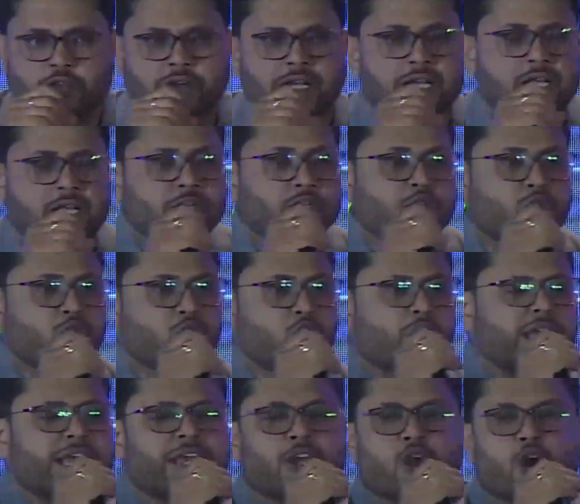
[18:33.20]

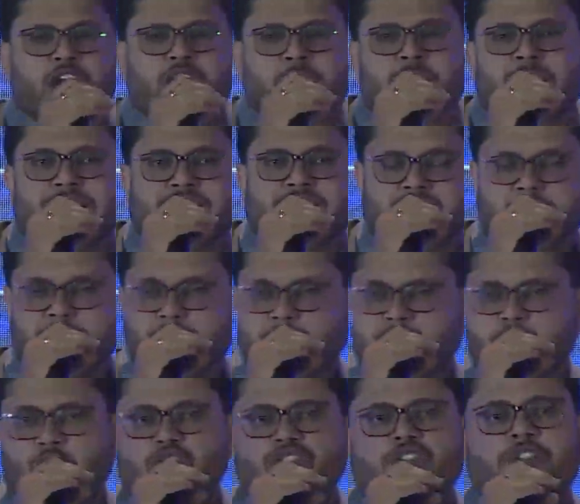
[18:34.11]
cannot imagine,
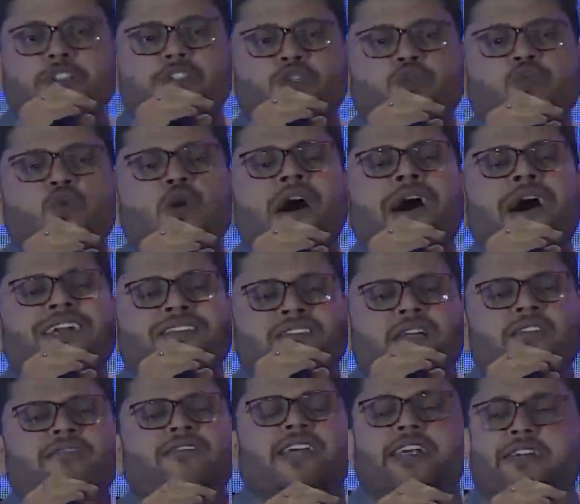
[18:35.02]
because you are
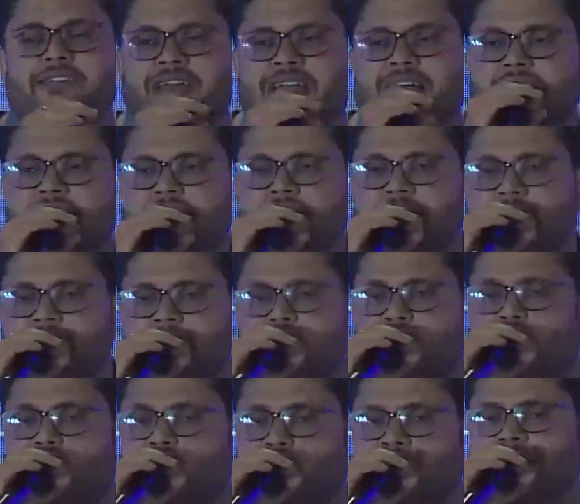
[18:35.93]
just interacting with
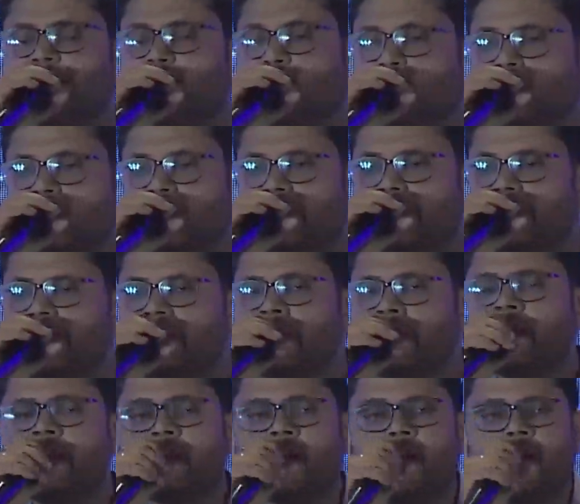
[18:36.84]
only
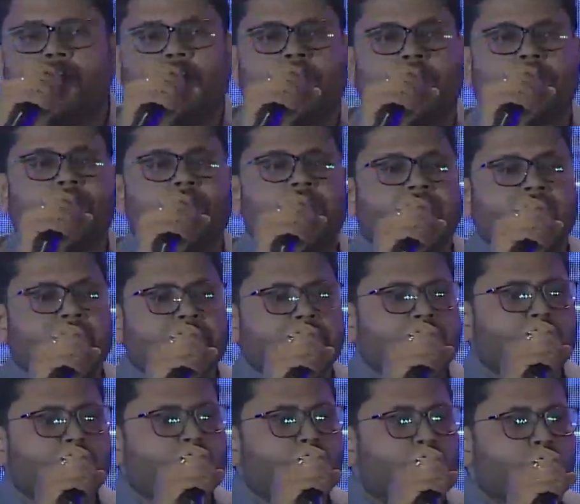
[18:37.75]
with 5
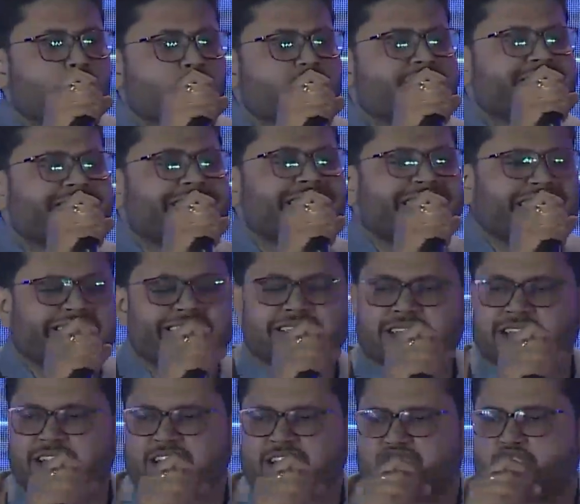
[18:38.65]
or
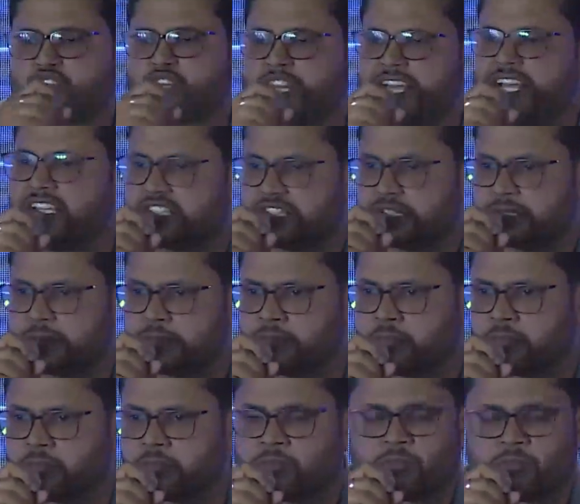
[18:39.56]
6 screens.
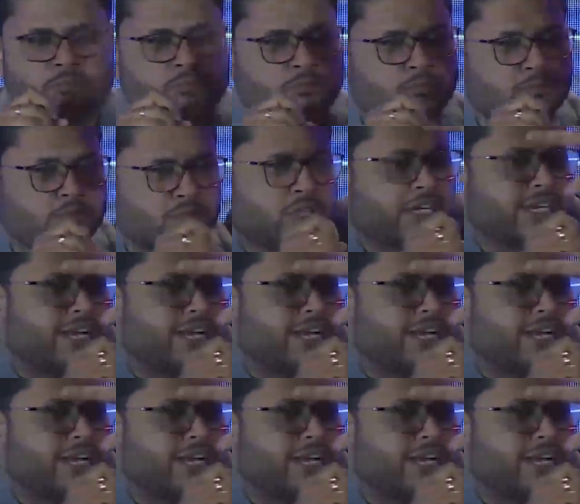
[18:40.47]
The